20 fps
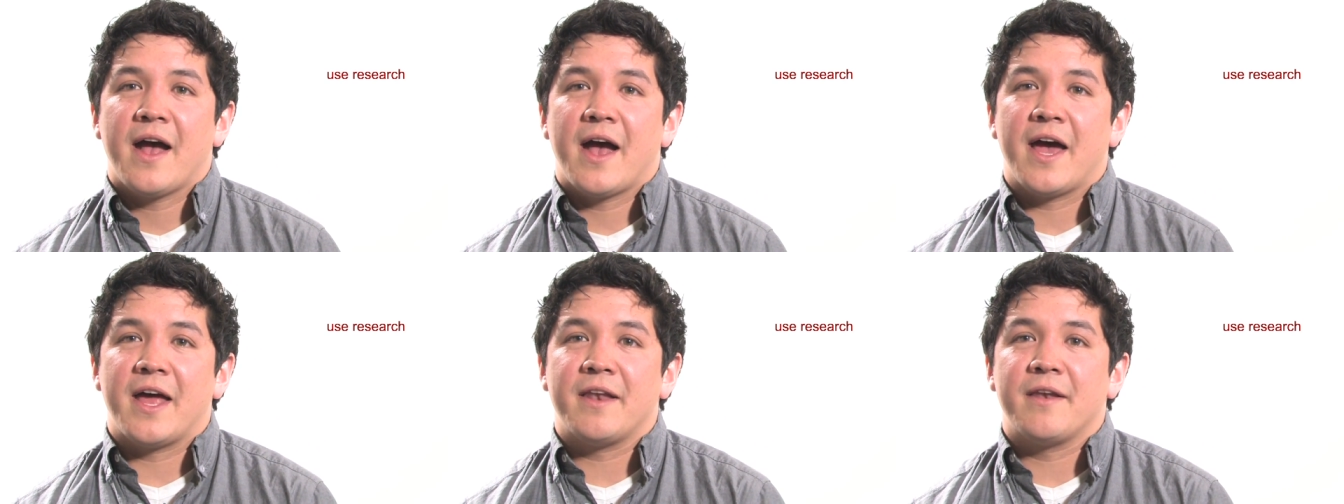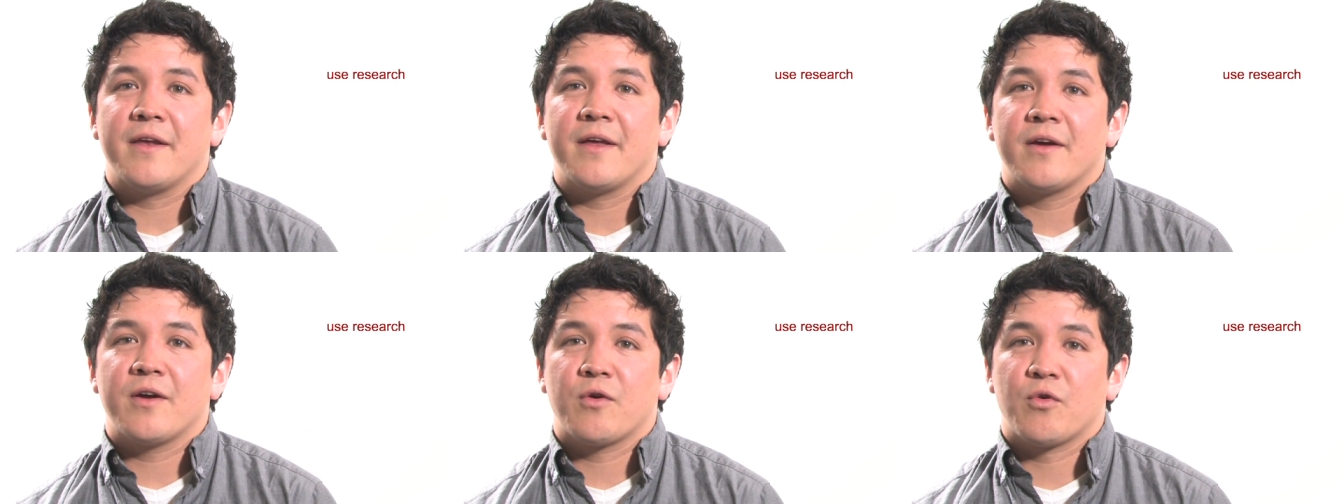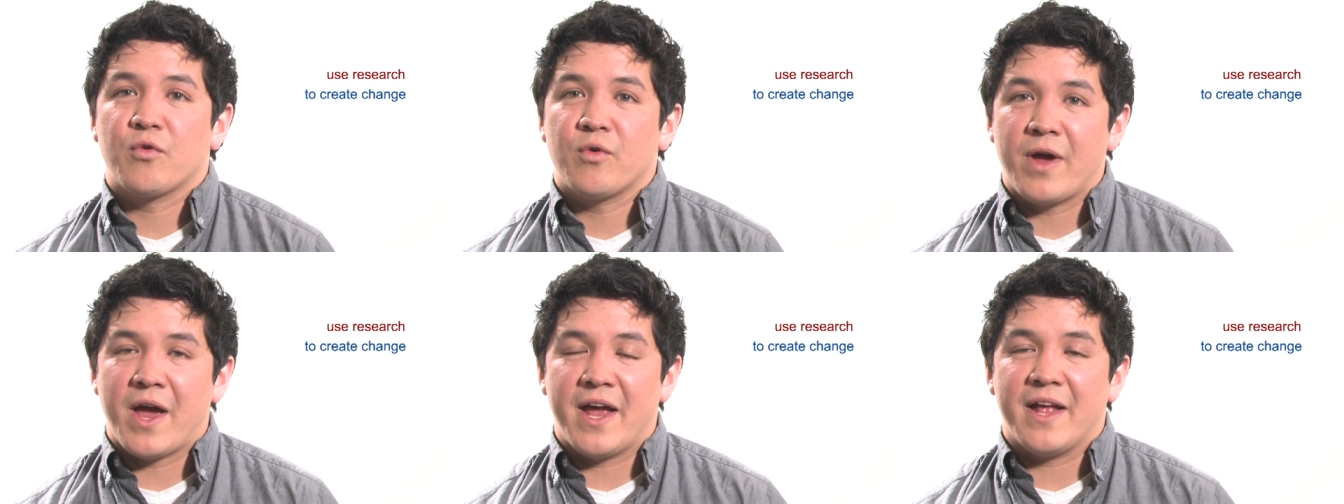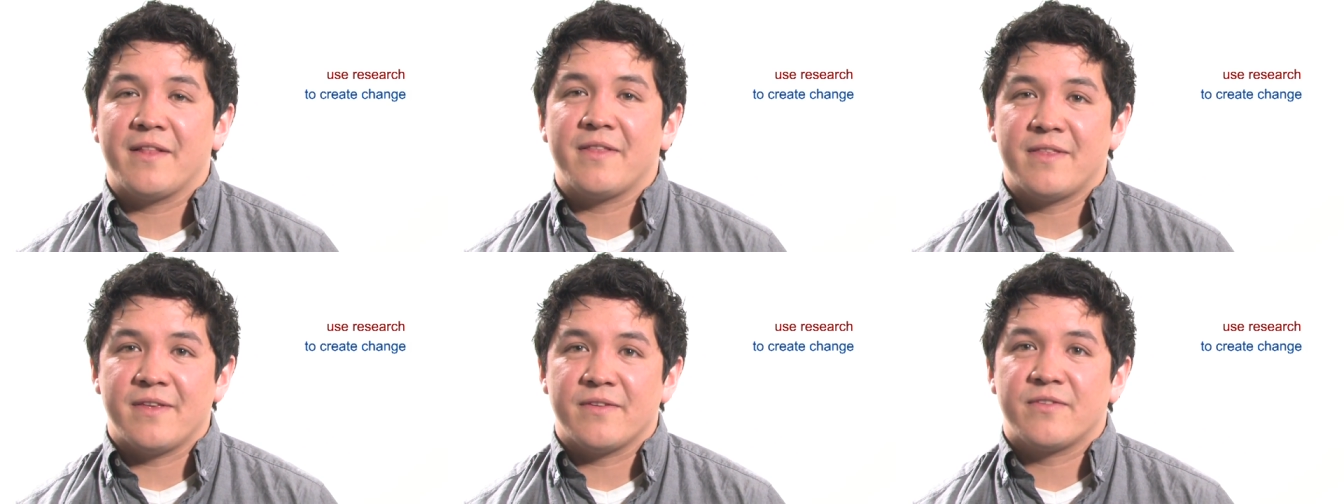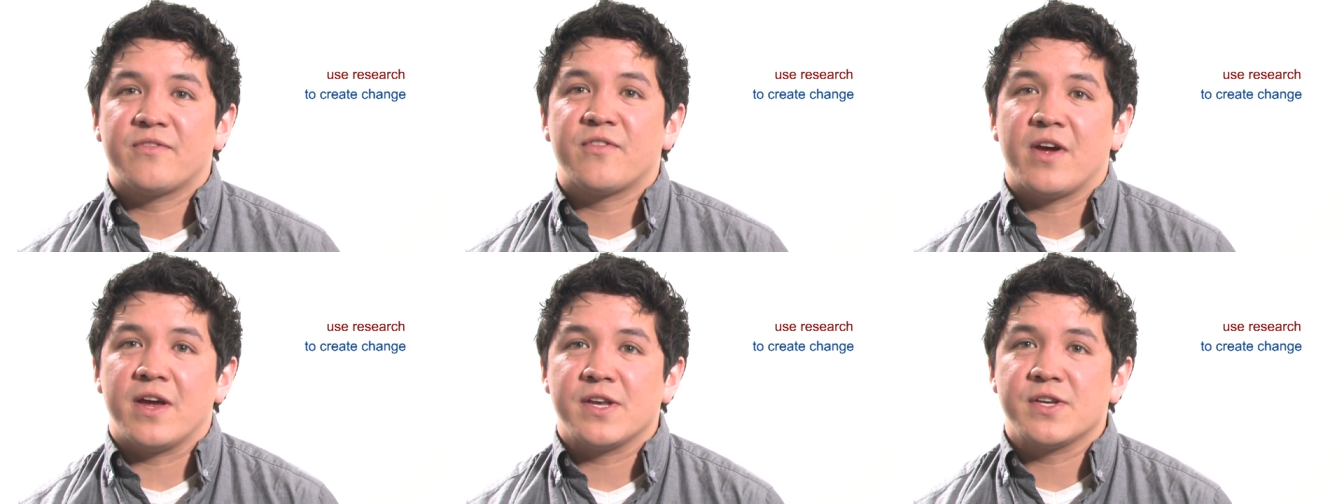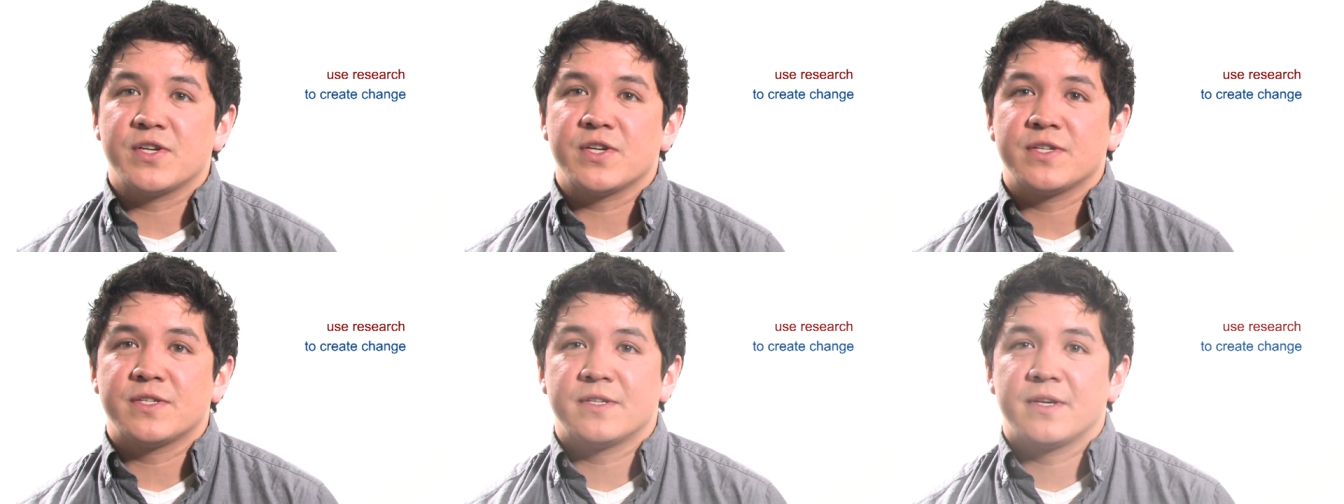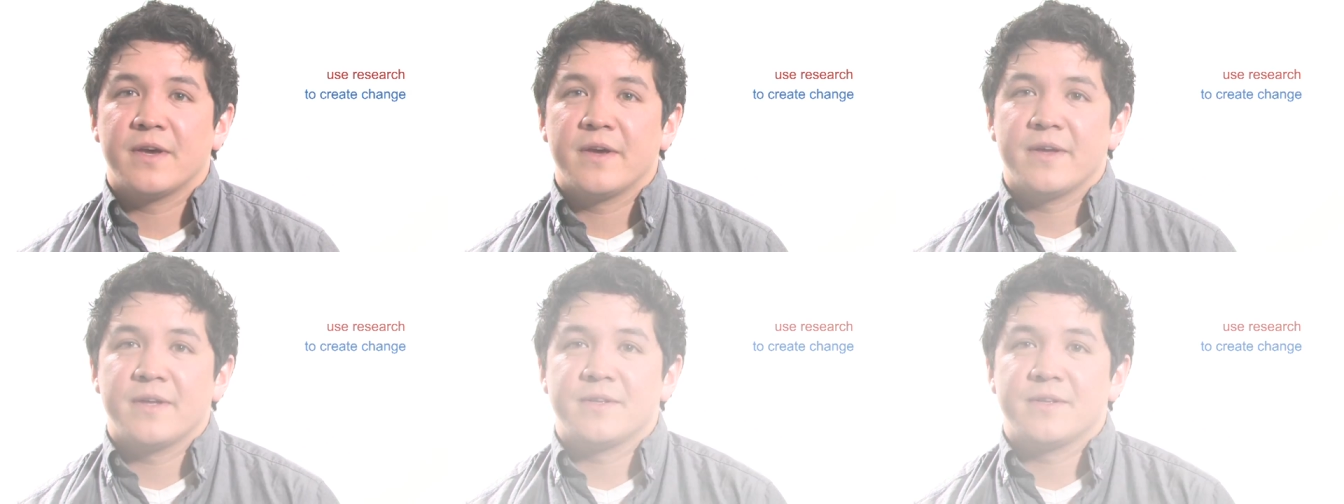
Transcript: and create these changes.